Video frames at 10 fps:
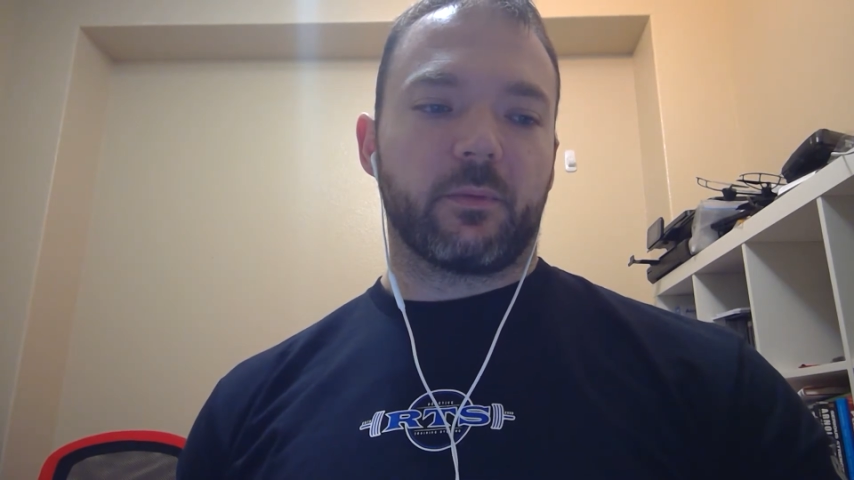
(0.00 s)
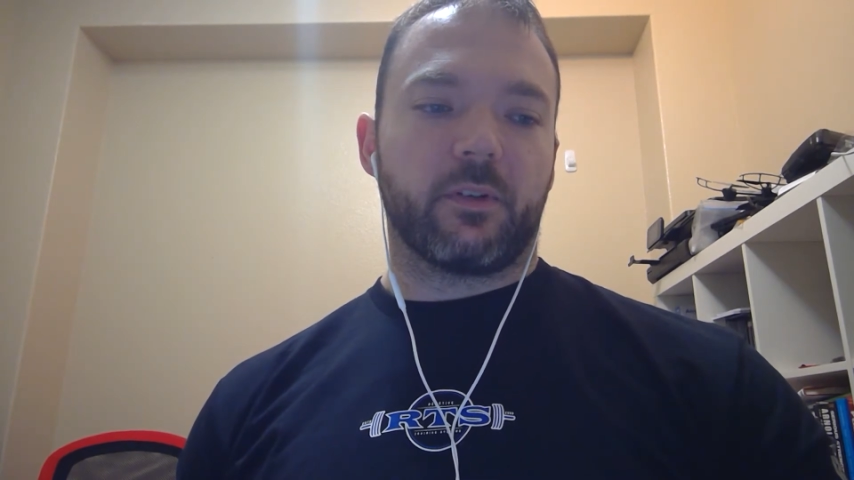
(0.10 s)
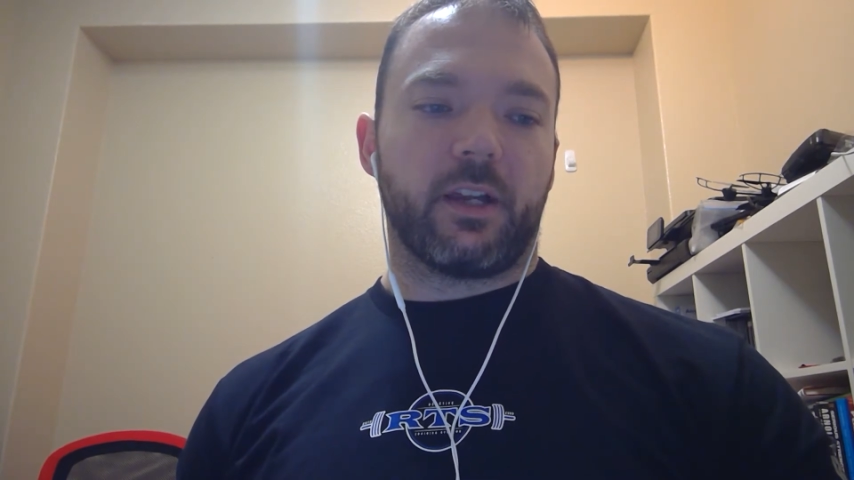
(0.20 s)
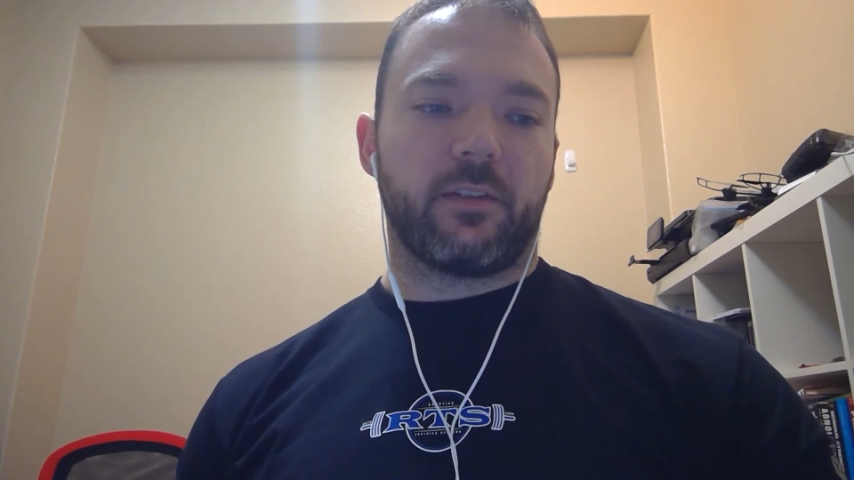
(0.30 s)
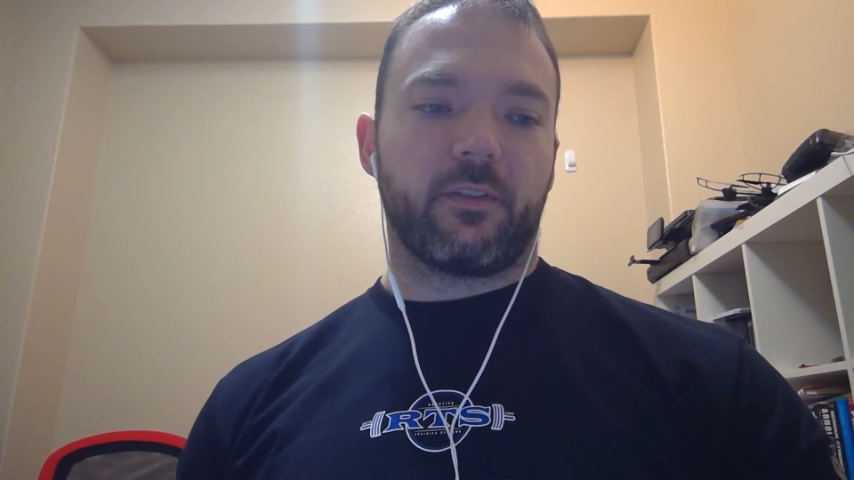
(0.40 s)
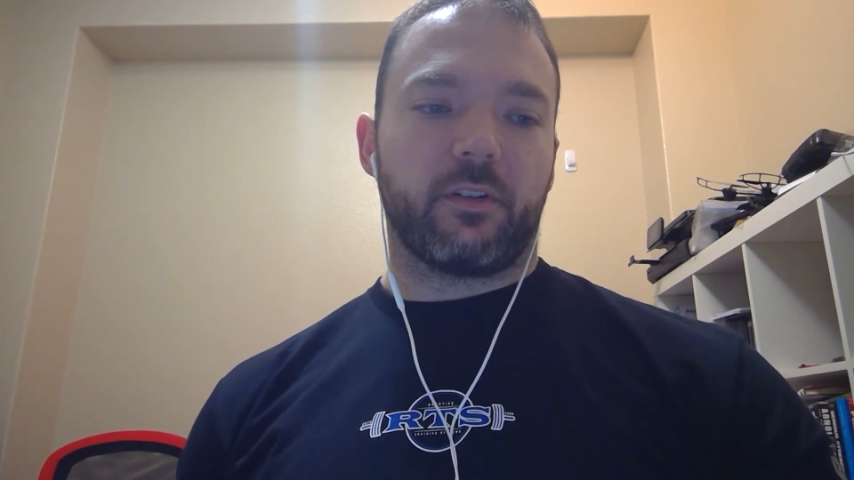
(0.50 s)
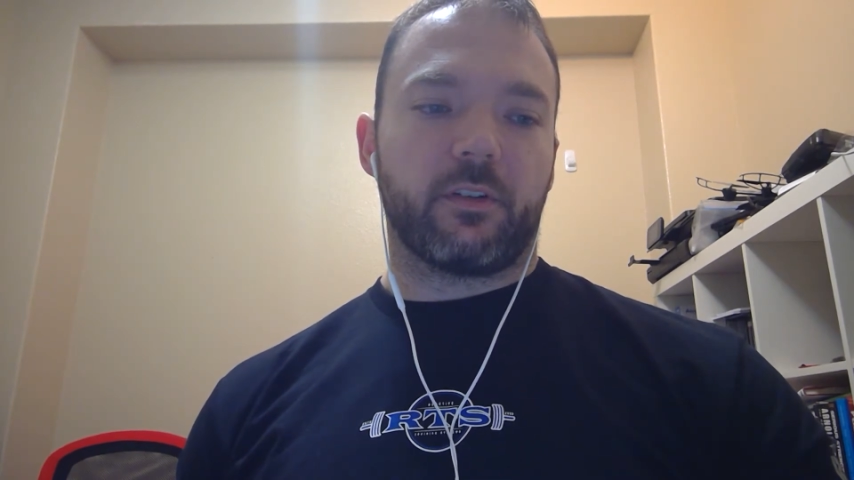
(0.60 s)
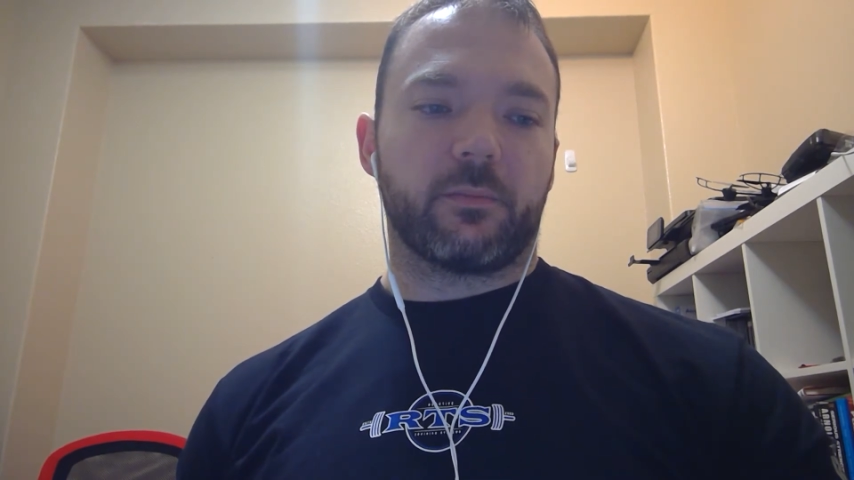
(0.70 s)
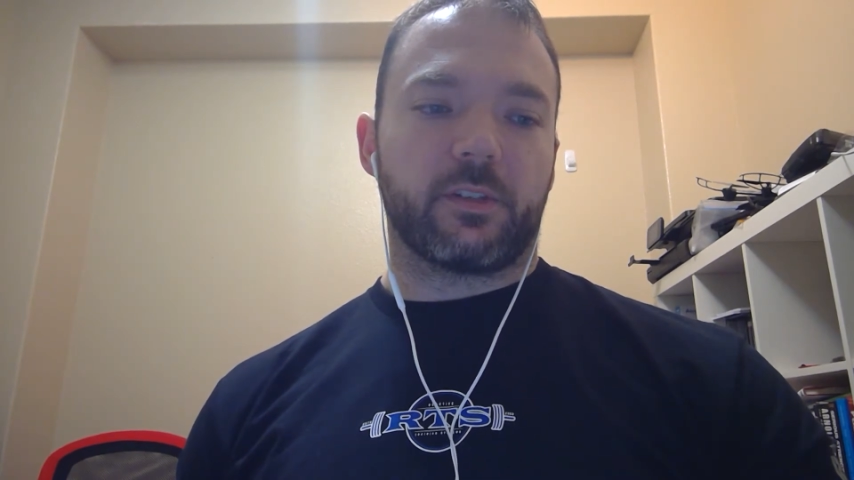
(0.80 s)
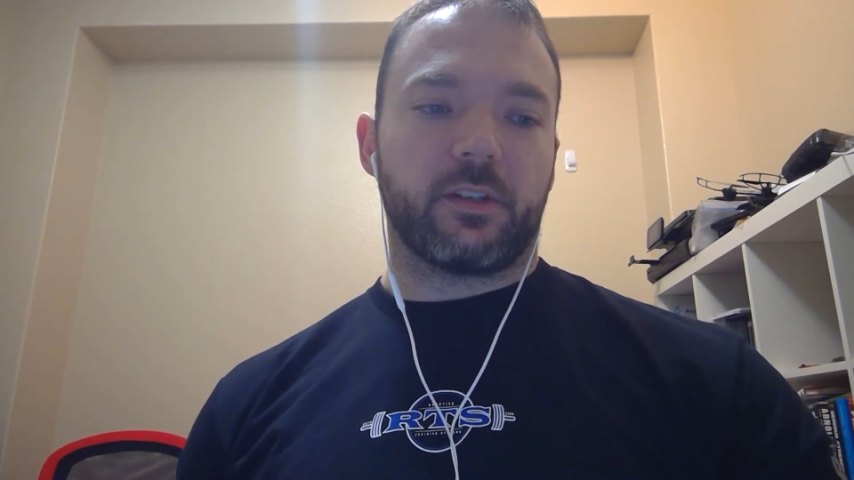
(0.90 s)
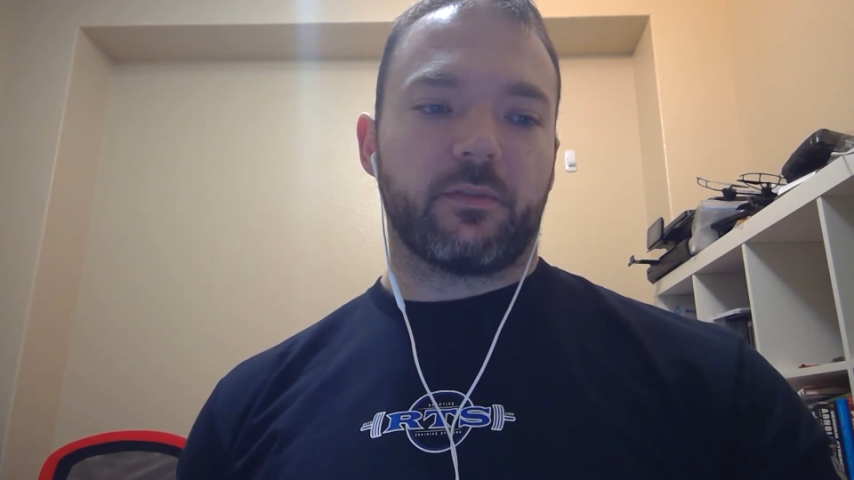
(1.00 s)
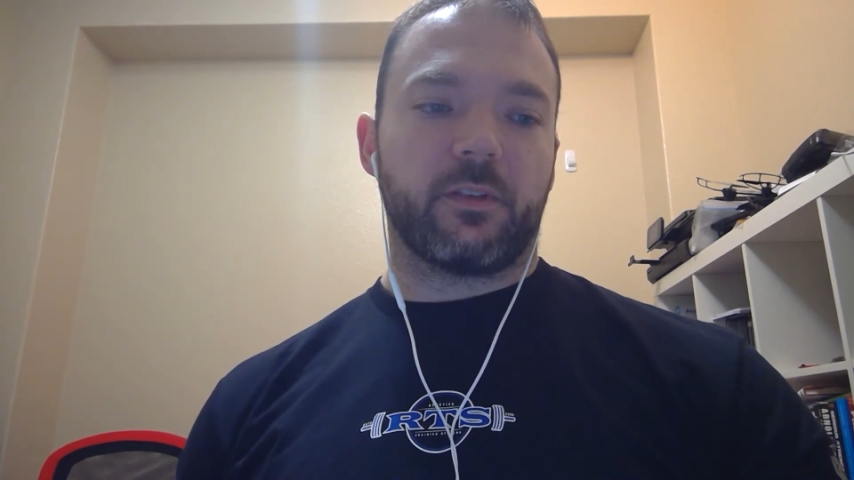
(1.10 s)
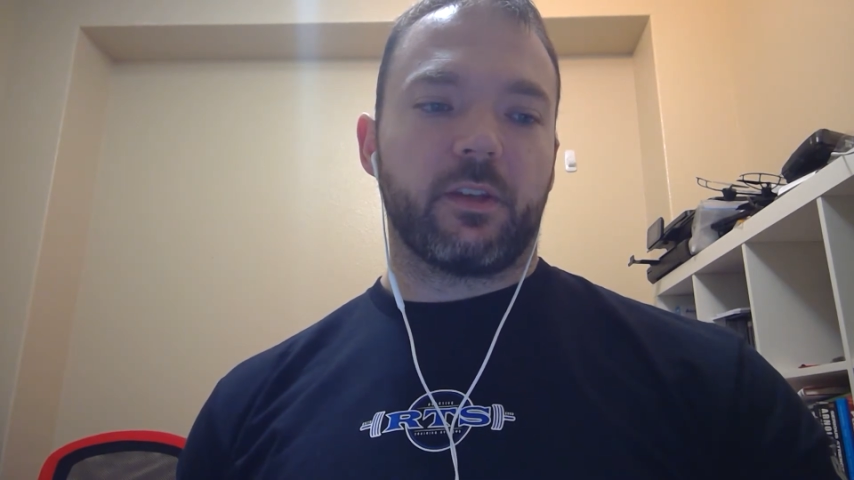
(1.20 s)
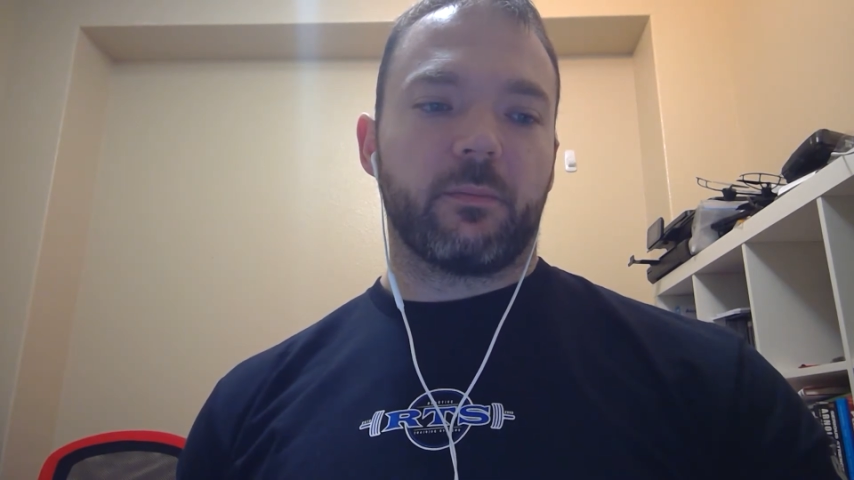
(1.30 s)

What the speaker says: real high volume stuff